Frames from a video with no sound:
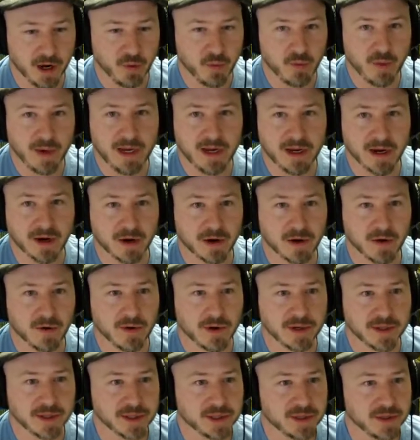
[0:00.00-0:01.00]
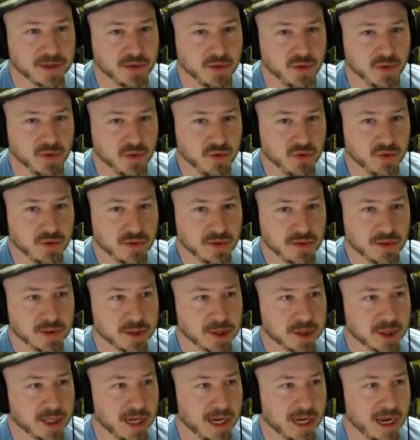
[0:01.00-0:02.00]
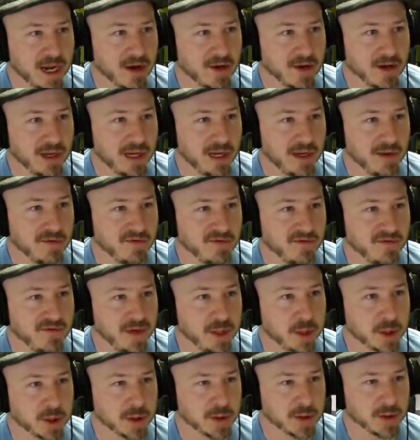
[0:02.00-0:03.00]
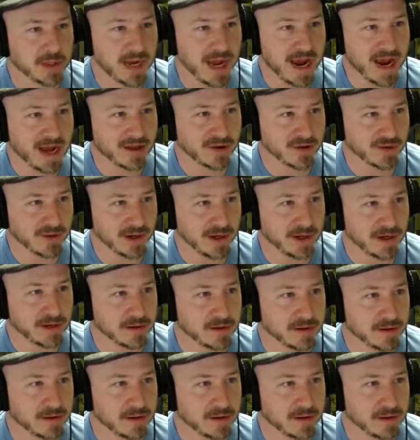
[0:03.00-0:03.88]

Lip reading: We are going to check out a featured gallery.